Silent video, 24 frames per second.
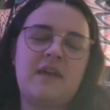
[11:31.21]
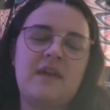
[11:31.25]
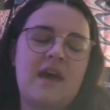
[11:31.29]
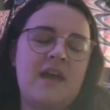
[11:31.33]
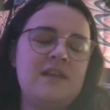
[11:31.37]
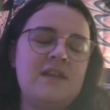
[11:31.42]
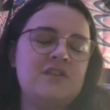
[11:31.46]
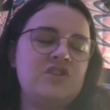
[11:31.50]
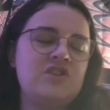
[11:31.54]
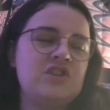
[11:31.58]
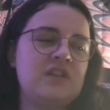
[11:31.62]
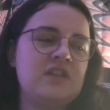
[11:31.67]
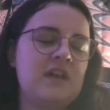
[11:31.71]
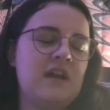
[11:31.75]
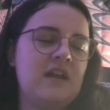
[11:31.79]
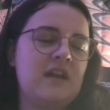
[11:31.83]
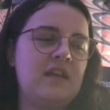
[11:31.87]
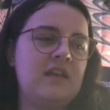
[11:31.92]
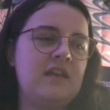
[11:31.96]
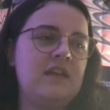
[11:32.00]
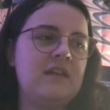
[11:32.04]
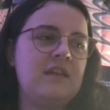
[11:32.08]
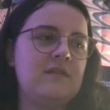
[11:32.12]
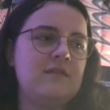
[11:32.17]
energy that
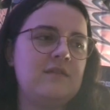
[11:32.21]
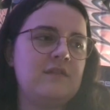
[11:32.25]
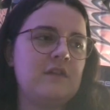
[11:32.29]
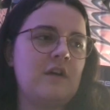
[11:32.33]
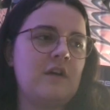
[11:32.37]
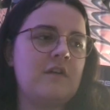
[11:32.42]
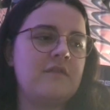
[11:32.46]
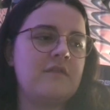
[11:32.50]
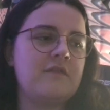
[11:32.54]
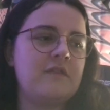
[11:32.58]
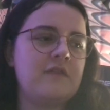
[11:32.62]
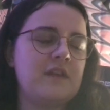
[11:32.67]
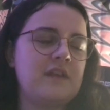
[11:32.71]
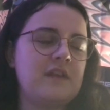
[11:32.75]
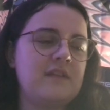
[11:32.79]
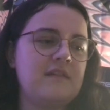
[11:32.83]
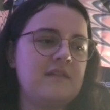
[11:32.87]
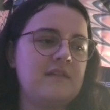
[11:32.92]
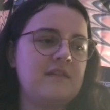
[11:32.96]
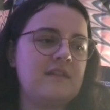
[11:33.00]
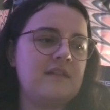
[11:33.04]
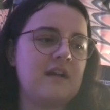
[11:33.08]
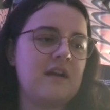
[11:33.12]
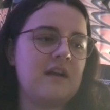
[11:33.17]
it gives off
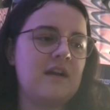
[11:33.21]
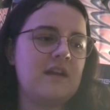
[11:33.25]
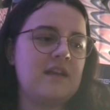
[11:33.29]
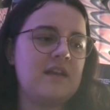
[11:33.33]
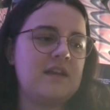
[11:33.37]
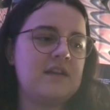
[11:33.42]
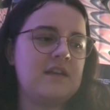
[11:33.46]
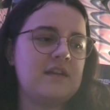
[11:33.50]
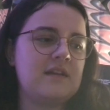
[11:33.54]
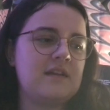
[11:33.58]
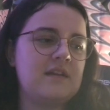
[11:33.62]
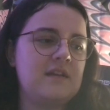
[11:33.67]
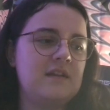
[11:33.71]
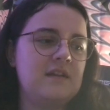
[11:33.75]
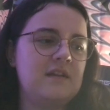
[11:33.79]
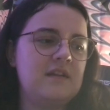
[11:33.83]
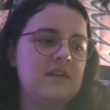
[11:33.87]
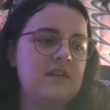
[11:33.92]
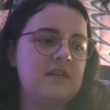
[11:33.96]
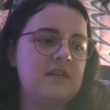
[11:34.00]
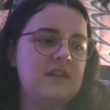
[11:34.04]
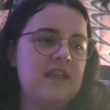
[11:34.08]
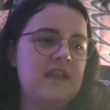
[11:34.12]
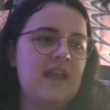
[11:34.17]
is like,
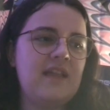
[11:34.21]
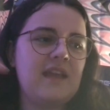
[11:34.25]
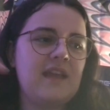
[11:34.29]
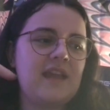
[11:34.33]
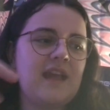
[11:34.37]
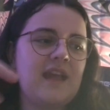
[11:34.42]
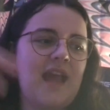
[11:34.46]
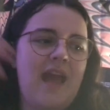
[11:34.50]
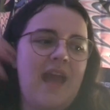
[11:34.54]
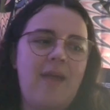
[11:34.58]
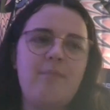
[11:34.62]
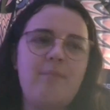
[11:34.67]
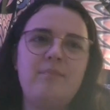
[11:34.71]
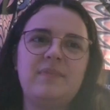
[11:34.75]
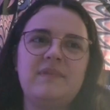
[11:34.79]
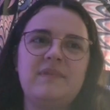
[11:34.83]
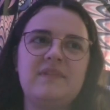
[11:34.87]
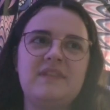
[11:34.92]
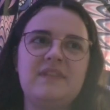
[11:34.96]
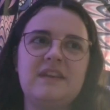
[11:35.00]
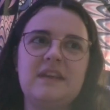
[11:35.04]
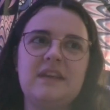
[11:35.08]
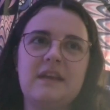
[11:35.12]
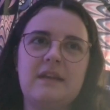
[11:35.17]
yeah, like
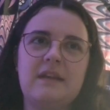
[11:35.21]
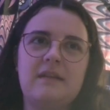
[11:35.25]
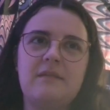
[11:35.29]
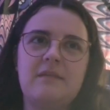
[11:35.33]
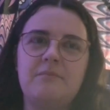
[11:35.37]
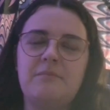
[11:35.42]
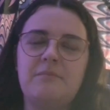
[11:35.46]
empty and